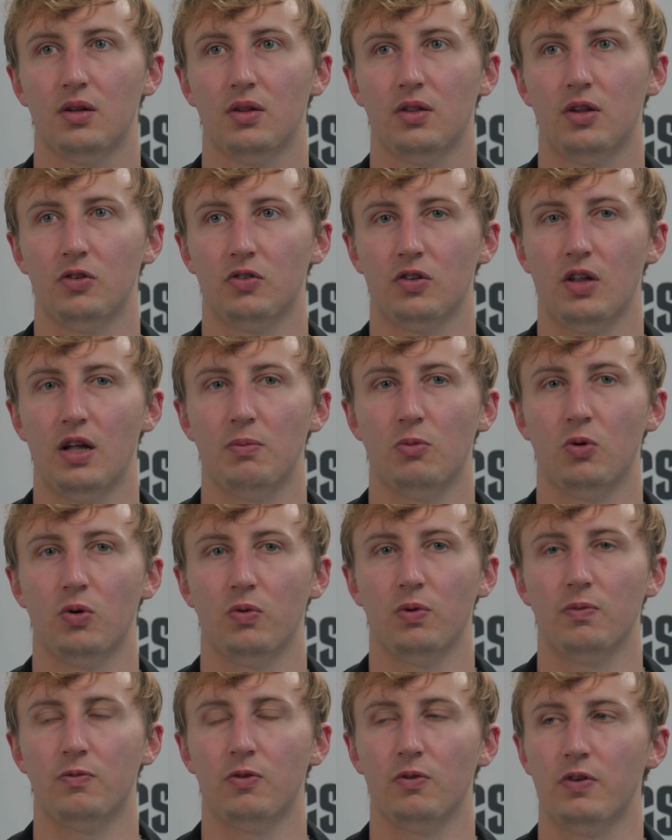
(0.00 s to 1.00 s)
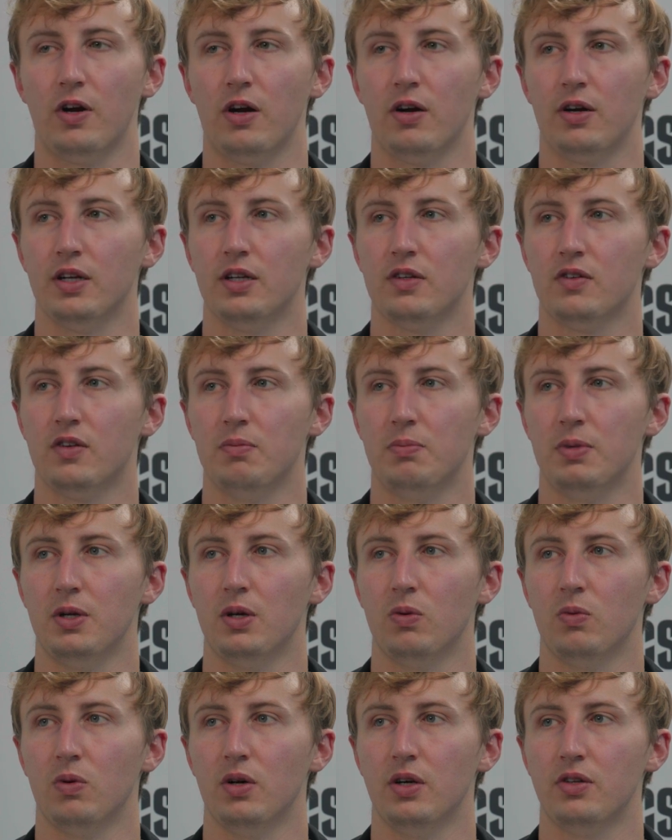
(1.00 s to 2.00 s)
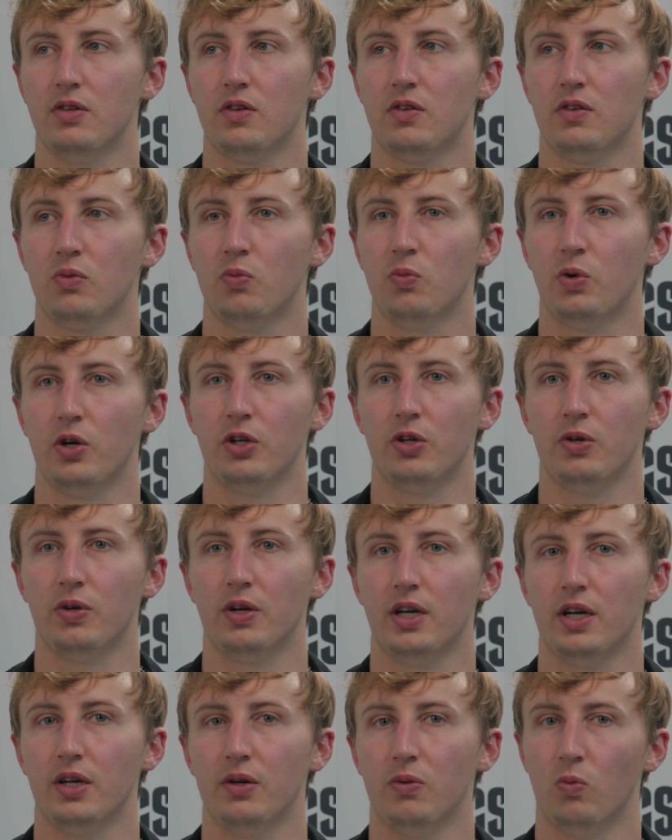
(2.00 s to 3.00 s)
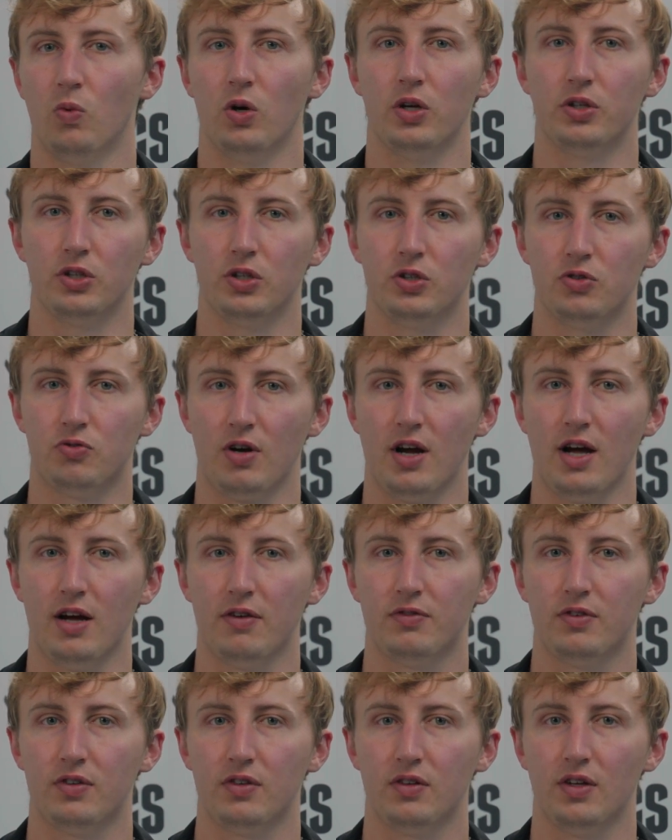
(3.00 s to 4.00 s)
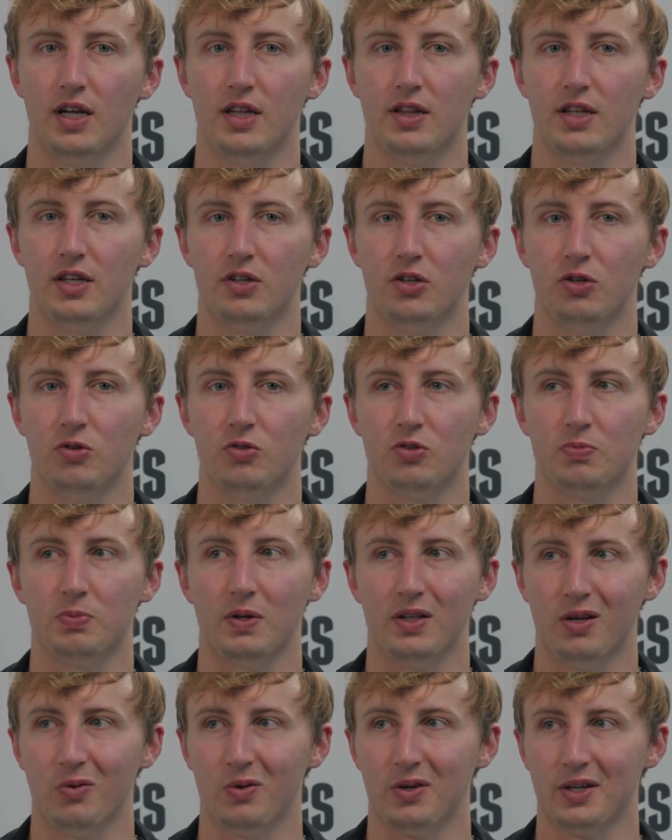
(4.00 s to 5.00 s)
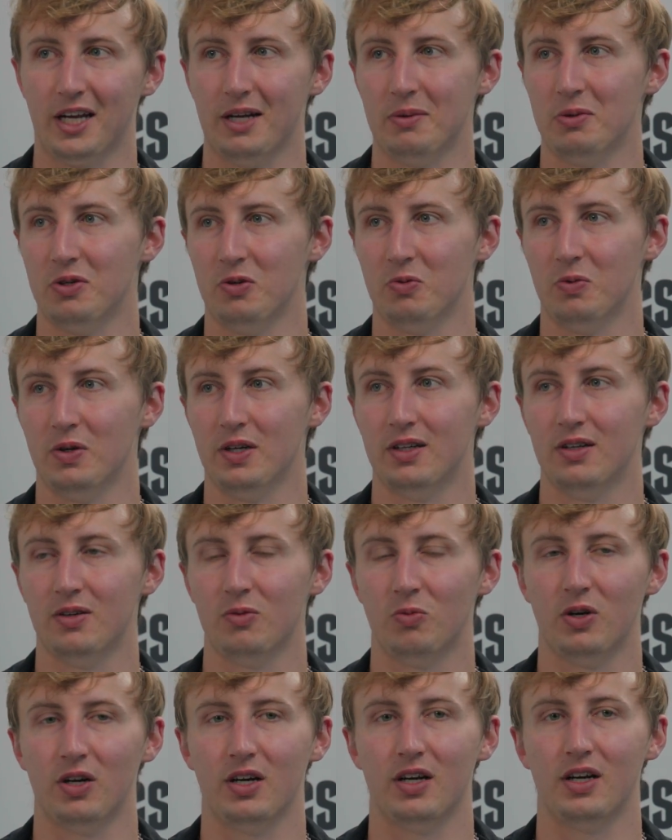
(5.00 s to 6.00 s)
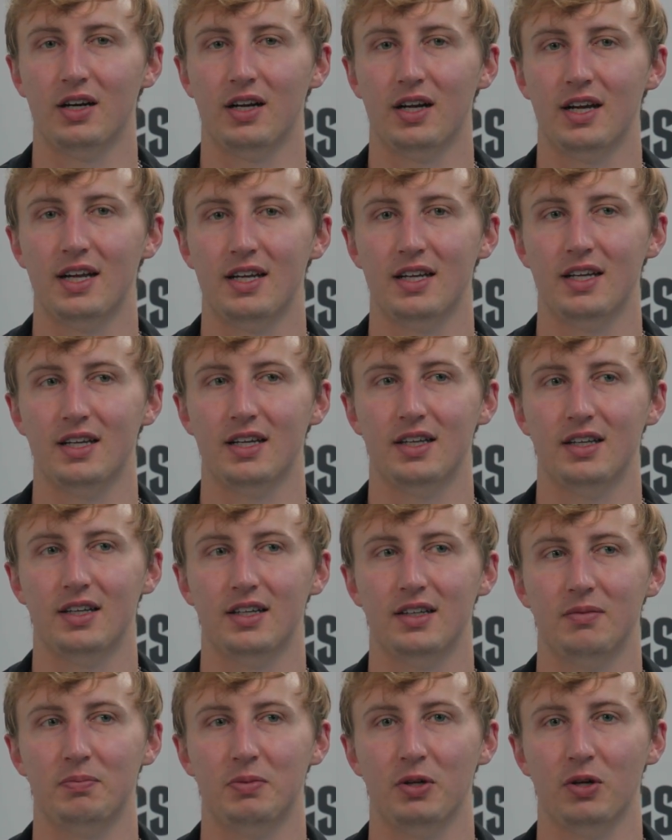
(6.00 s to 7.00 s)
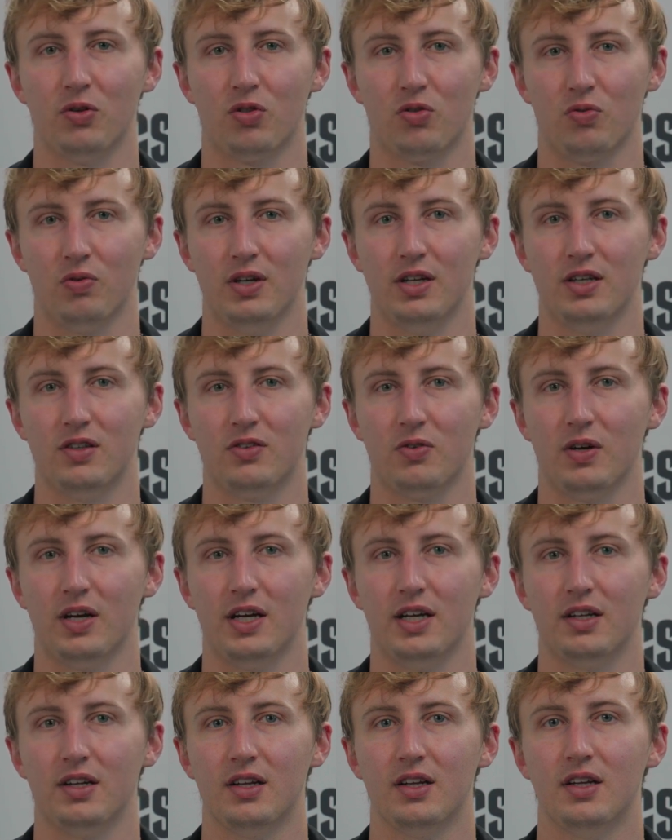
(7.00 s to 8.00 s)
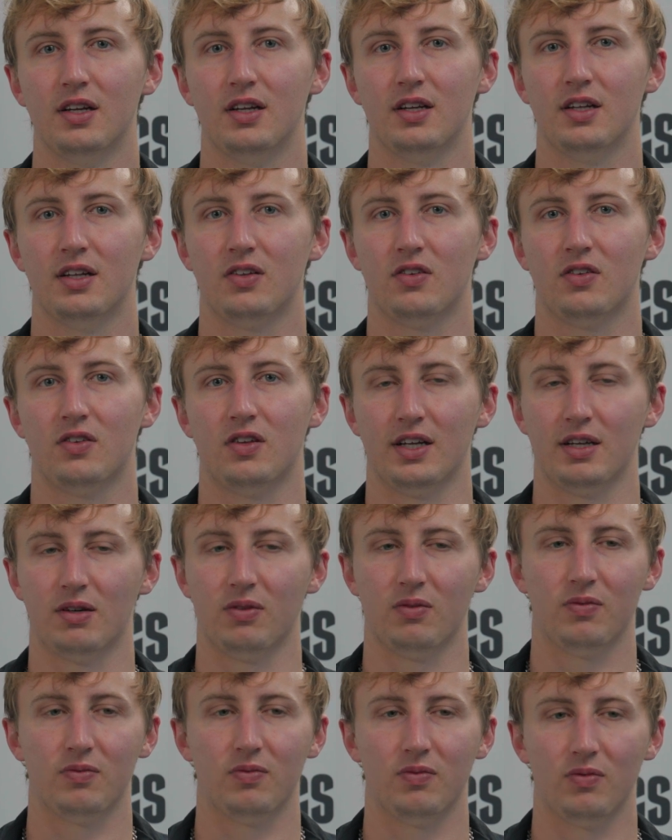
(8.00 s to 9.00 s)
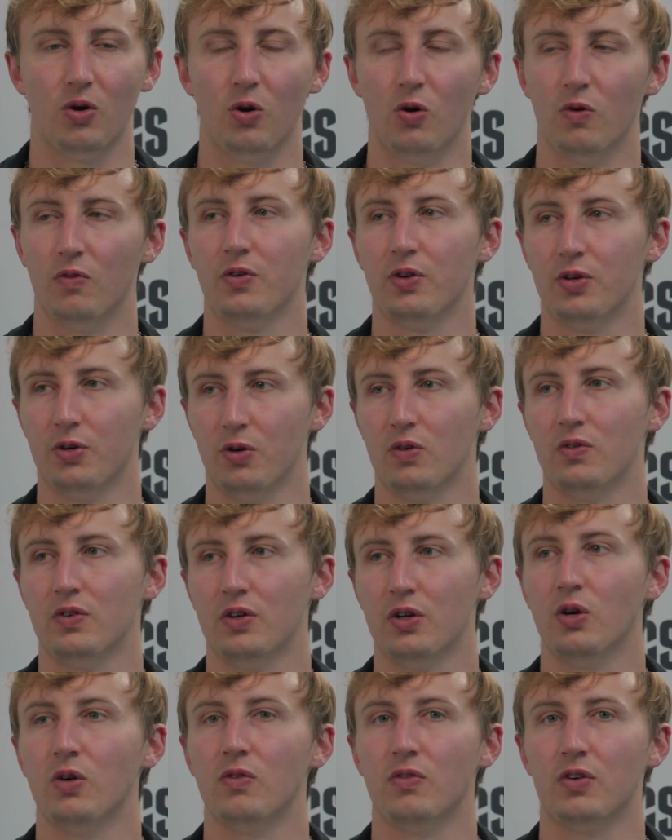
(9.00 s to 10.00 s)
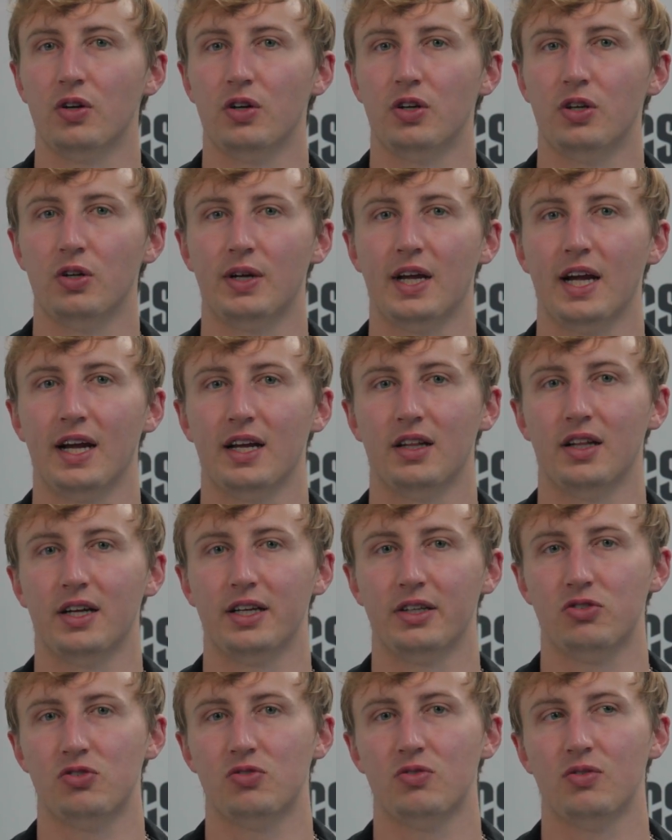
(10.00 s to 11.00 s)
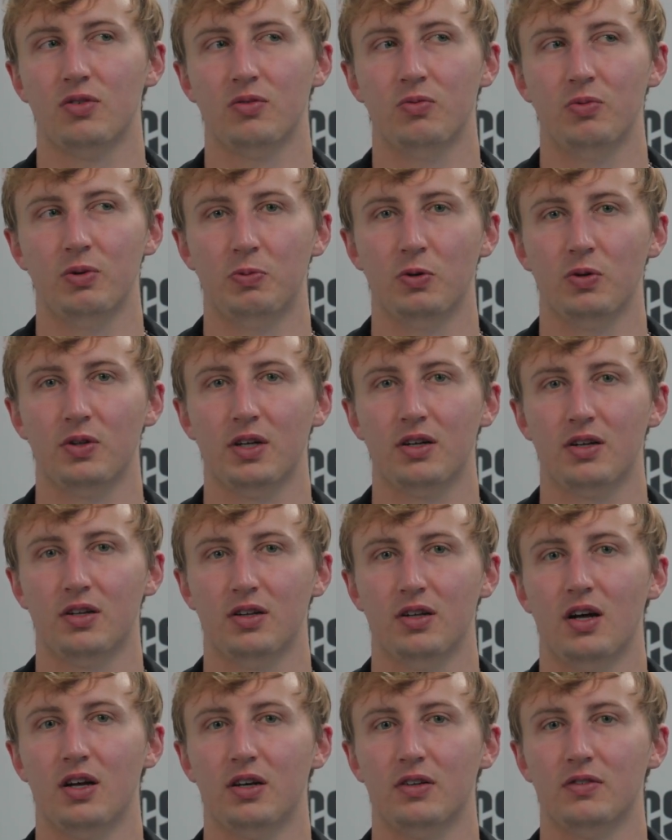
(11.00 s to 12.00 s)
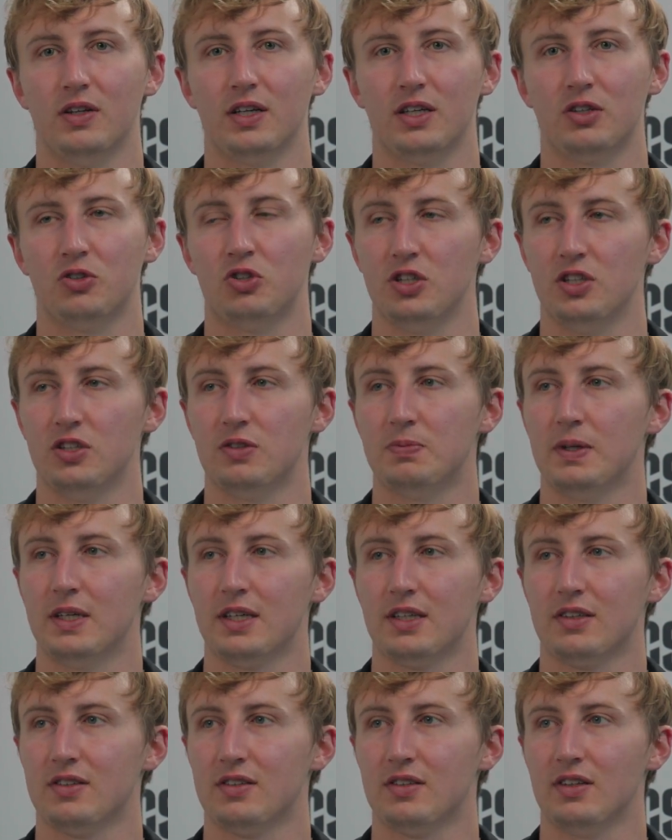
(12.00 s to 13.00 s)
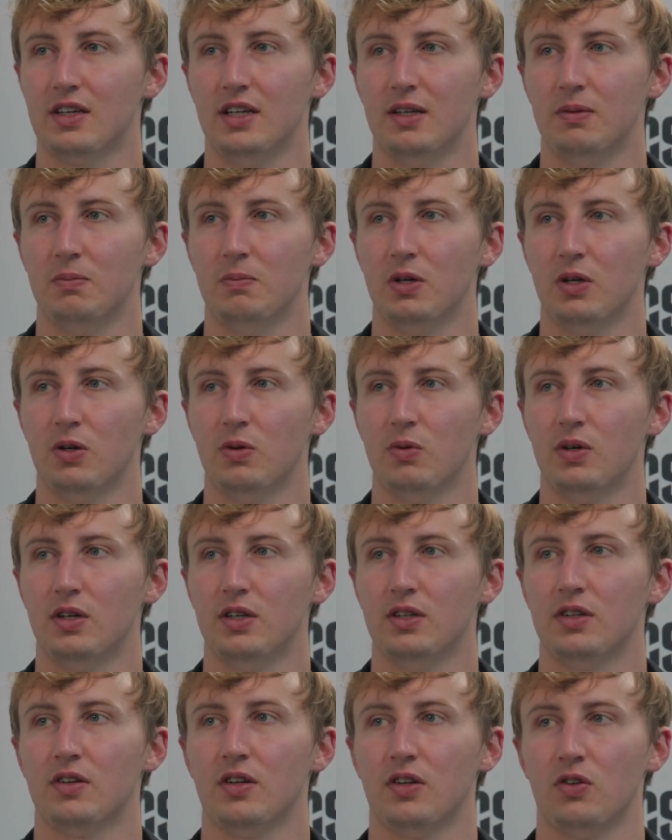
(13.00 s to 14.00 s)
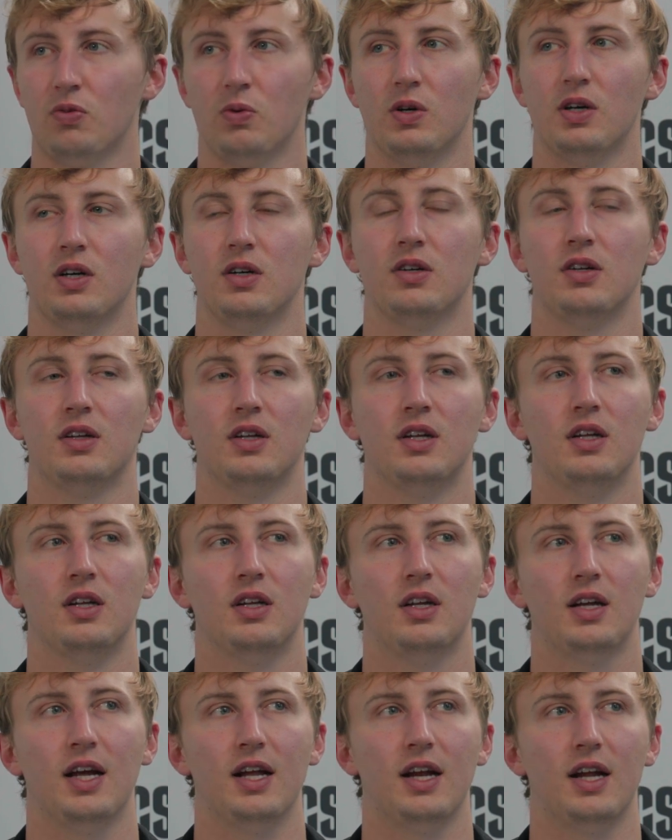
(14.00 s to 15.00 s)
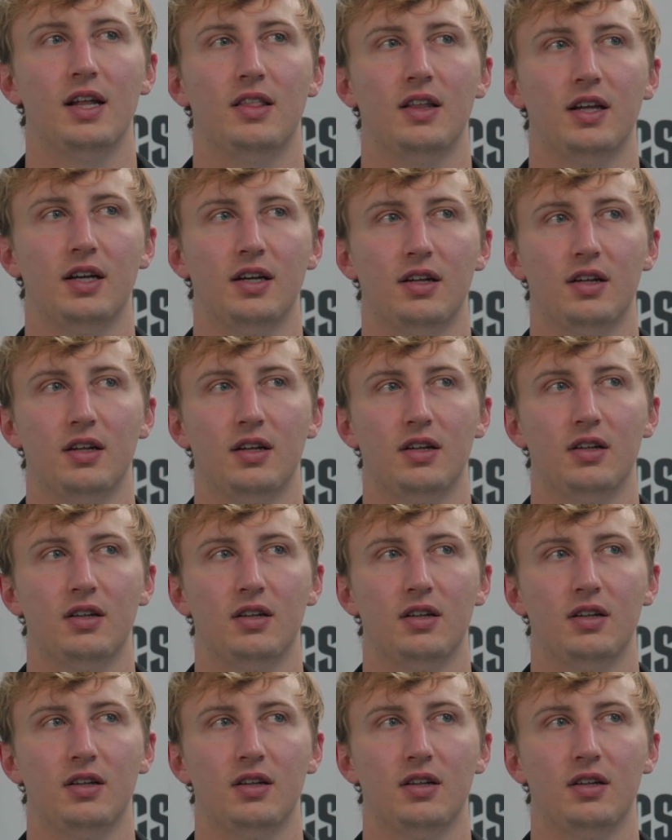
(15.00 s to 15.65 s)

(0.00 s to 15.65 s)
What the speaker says: there's a lot more room for variance in BO1s where you hit one good draft and then you just play that one game and you win. Where in BO3s, right, it's like over and over and over. You can't like, we pulled out a lot of like cheese picks in BO1s as well. And I think